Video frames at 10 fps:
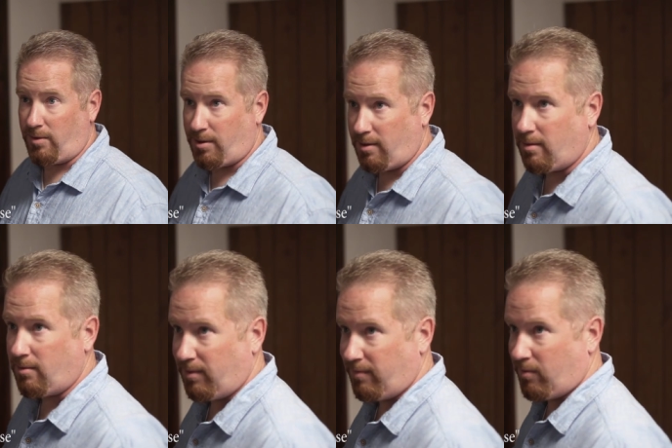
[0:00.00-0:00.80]
you seen a
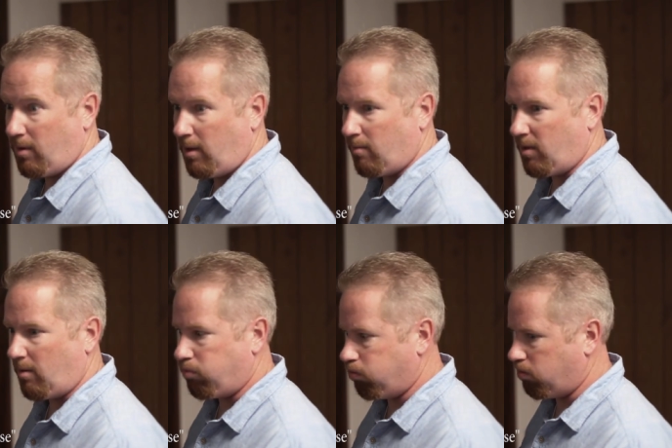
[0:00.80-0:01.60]
delivery? I mean,
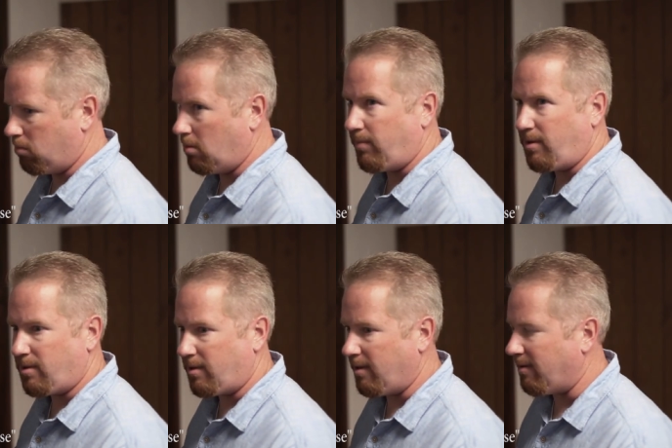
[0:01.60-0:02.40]
wouldn't be
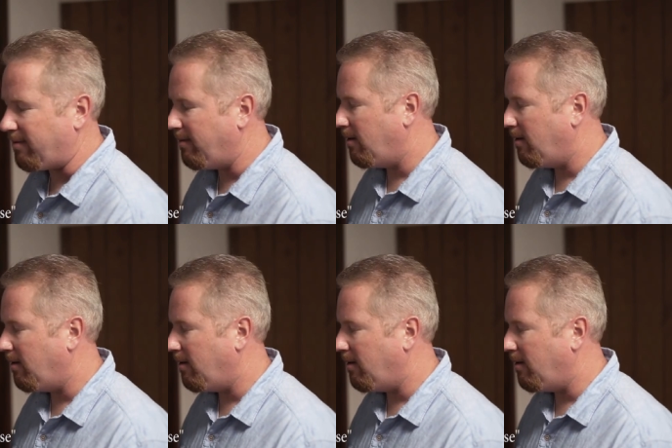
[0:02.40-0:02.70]
scared.